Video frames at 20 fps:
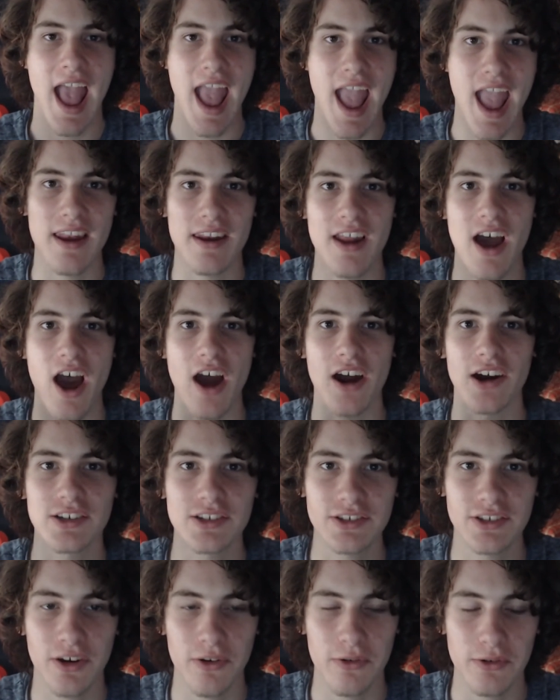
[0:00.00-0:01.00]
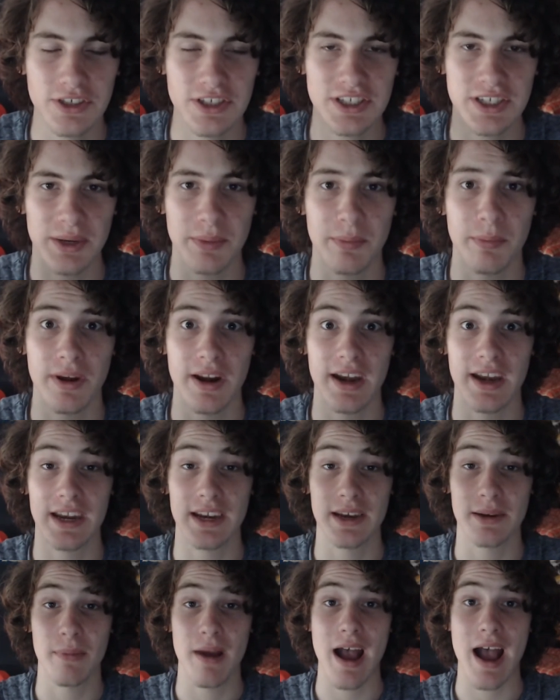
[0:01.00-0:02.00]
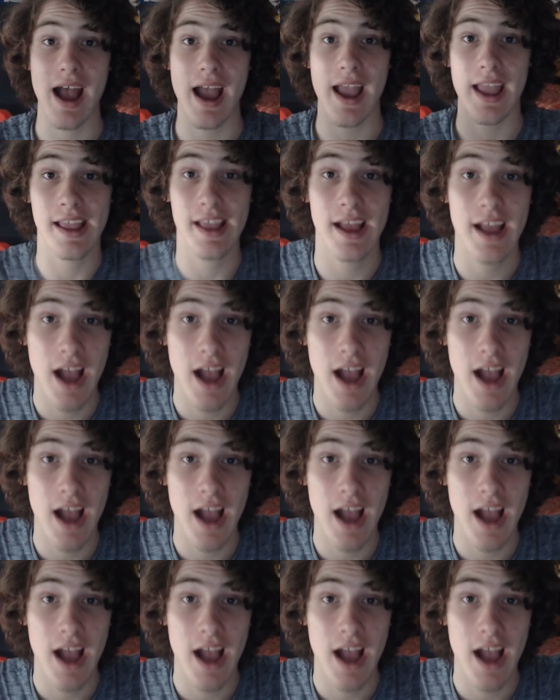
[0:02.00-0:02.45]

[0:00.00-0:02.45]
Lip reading: in Naruto Shippuden, in my